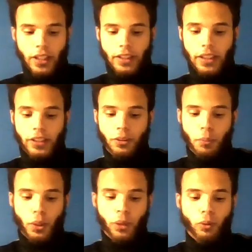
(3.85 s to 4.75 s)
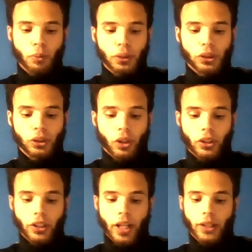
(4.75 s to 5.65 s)
that Taysom Hill will be
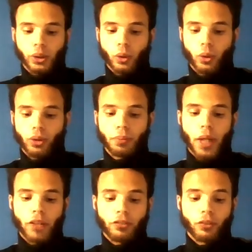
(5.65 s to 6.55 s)
starting as quarterback